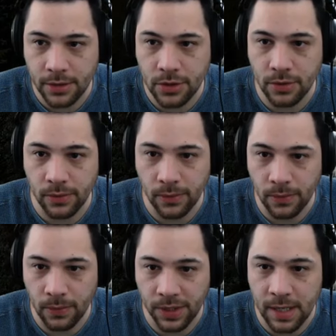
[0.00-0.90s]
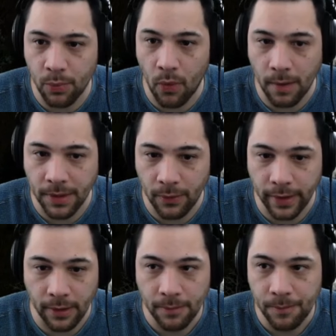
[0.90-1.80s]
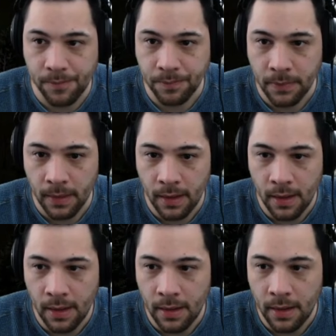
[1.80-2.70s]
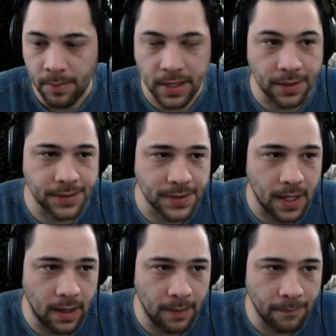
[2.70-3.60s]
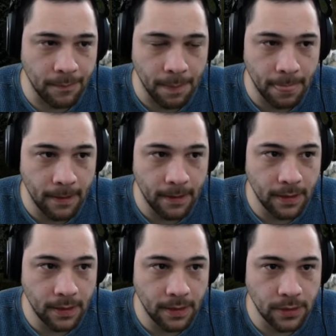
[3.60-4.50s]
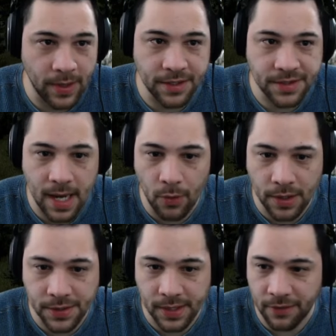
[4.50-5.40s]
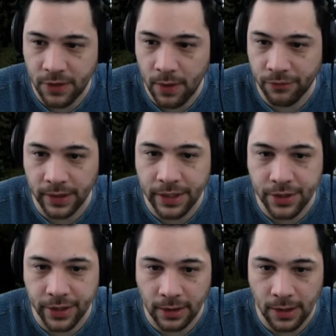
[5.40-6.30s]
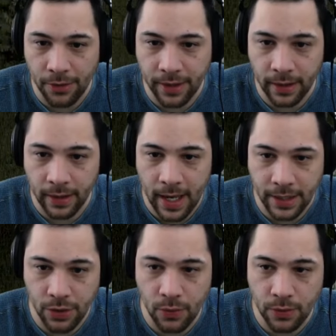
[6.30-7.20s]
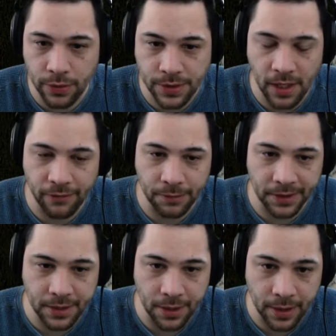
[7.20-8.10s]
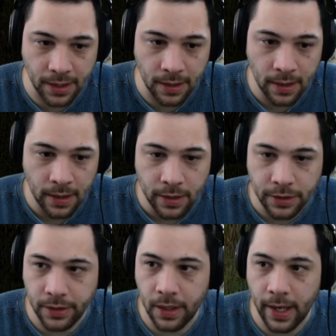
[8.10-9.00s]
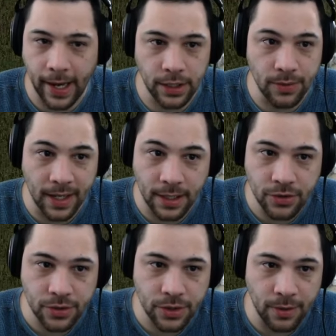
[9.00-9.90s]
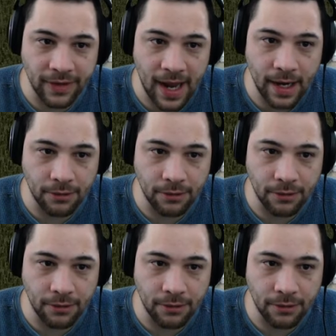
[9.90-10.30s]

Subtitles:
to keep warm in the winter. Because the way this game works, like if you have really dirty clothing and you yourself are really dirty and you get injured, you have a higher